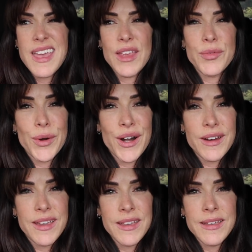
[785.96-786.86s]
HIIT
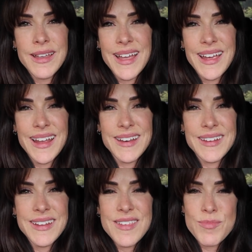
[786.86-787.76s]
work
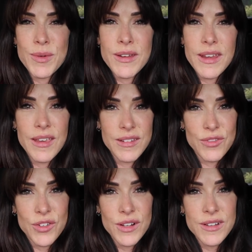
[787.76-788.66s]
and sprinting
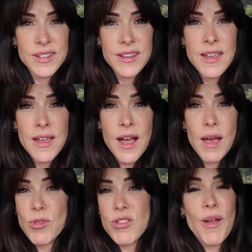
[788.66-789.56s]
difficult?
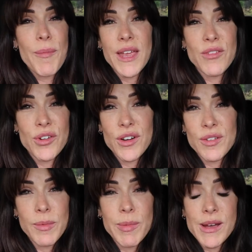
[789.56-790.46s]
I'm just not made for
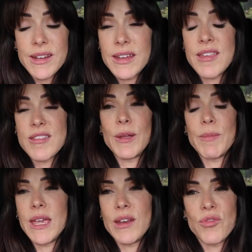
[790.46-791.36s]
it. My body is not
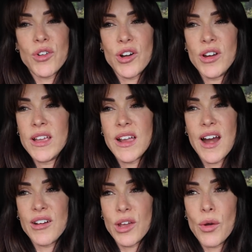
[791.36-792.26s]
made for
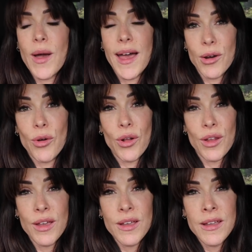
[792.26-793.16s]
cardio at all.
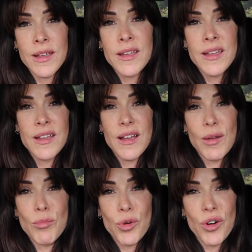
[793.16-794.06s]

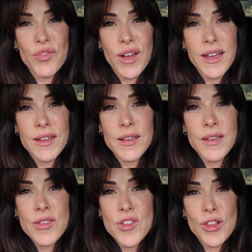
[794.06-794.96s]
I'm more of a
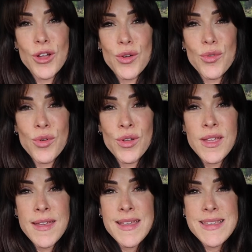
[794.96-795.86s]
slow,
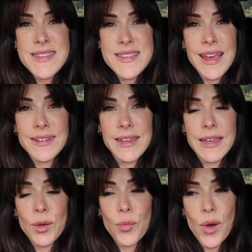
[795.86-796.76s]

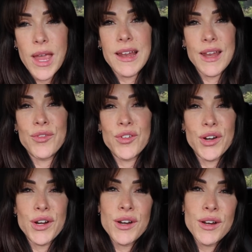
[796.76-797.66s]
steady
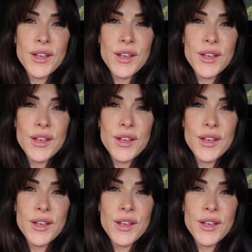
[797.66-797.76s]
weightlifter.